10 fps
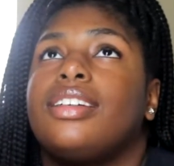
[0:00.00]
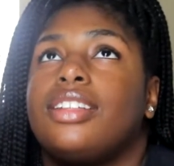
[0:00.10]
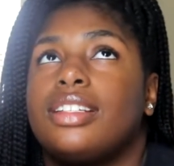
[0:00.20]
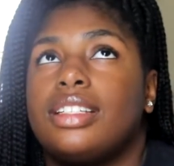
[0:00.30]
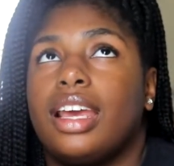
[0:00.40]

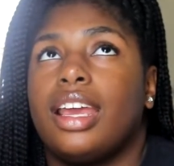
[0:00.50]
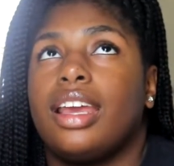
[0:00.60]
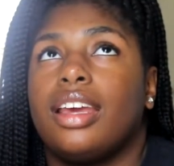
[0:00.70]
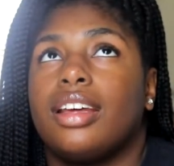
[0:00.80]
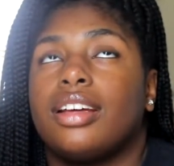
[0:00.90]
just
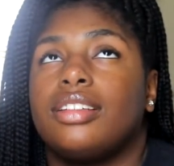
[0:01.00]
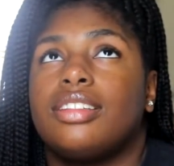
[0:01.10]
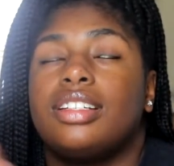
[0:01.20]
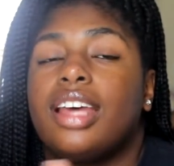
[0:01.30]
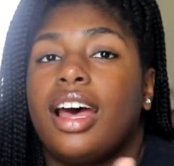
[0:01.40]

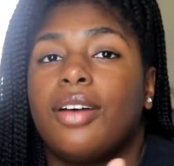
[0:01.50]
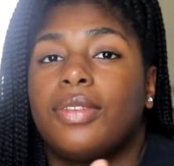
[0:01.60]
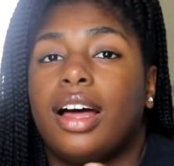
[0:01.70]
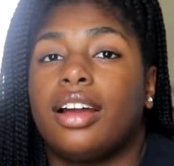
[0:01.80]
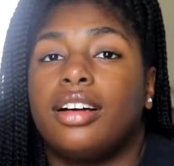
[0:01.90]

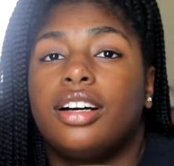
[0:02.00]
have like